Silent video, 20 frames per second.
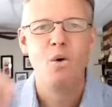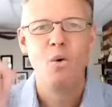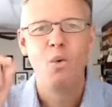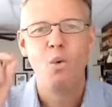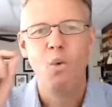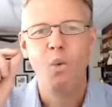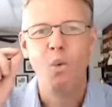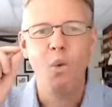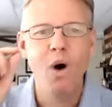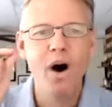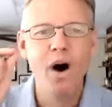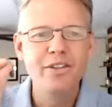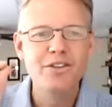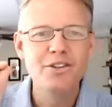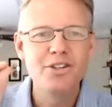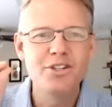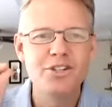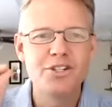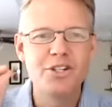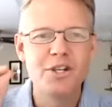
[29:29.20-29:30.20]

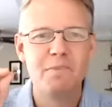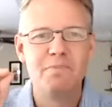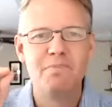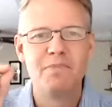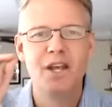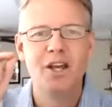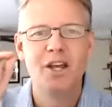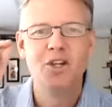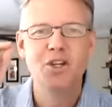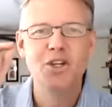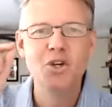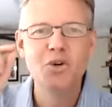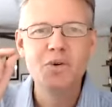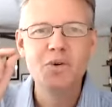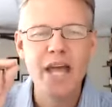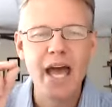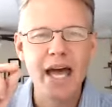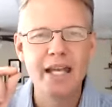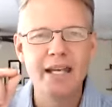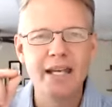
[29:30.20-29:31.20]
Once you
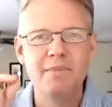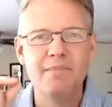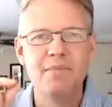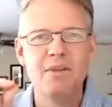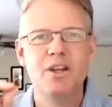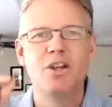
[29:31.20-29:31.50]
get